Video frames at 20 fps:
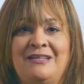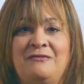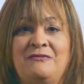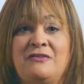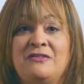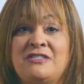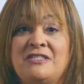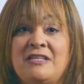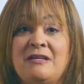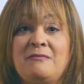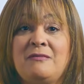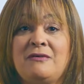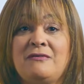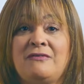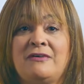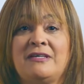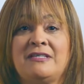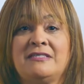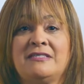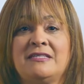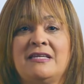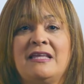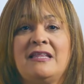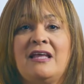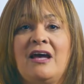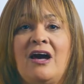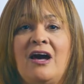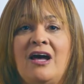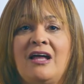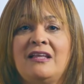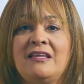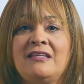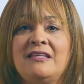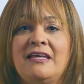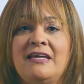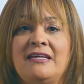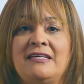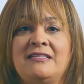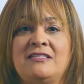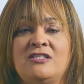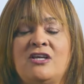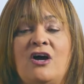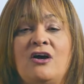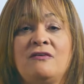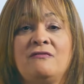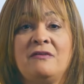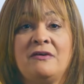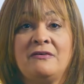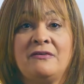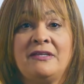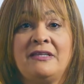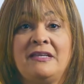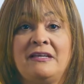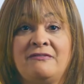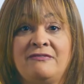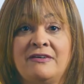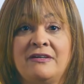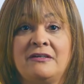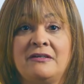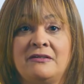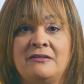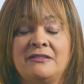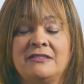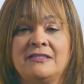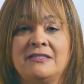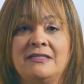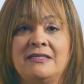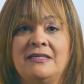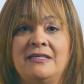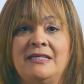For some of us, the holidays are very difficult,